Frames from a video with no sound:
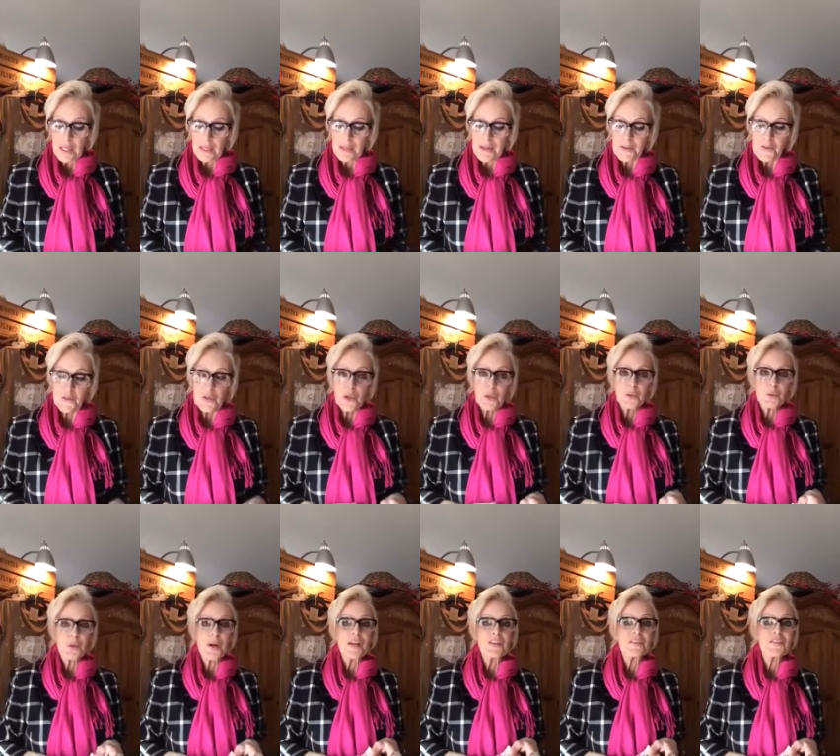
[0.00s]
let's go
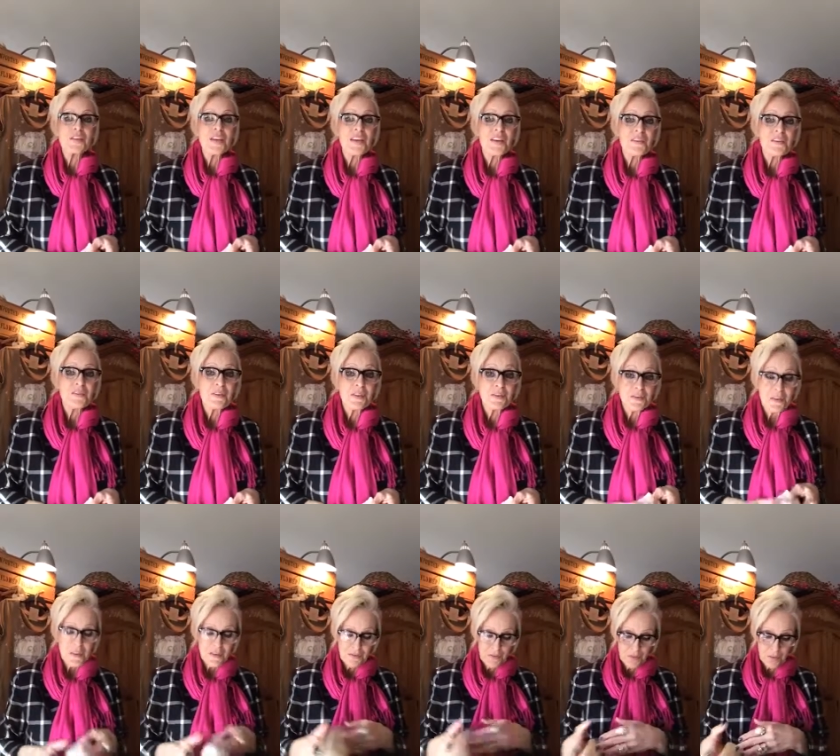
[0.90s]
to Isaiah
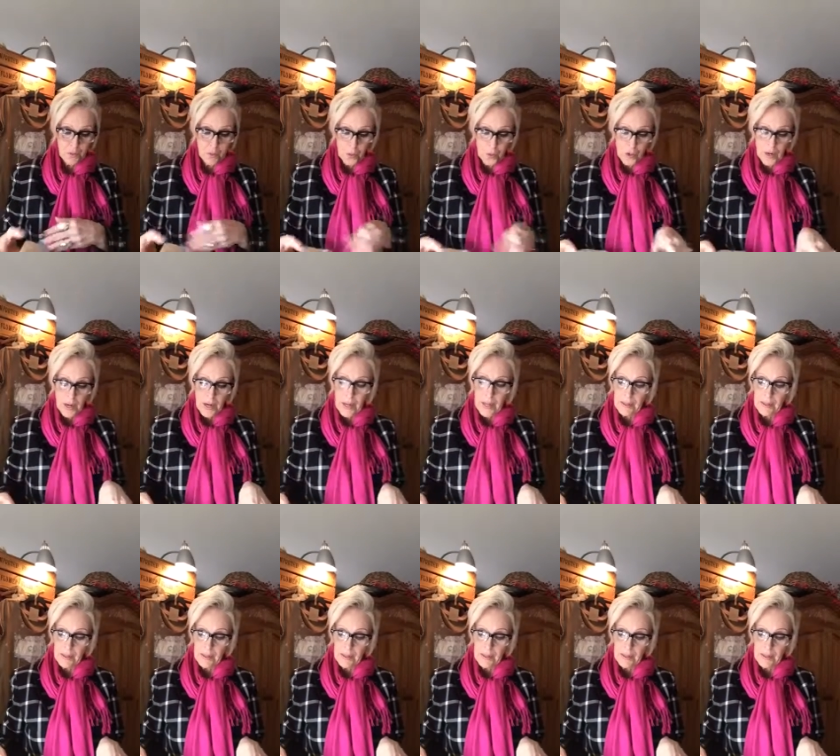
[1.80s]
54